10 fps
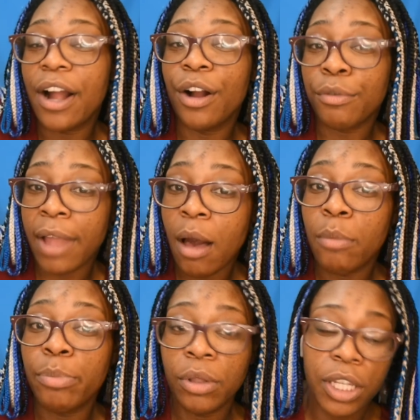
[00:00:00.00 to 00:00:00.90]
around
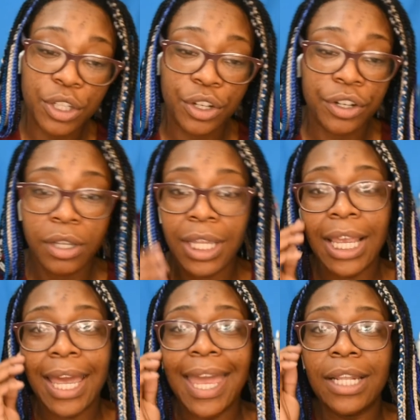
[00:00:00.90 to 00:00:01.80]
bullet journaling,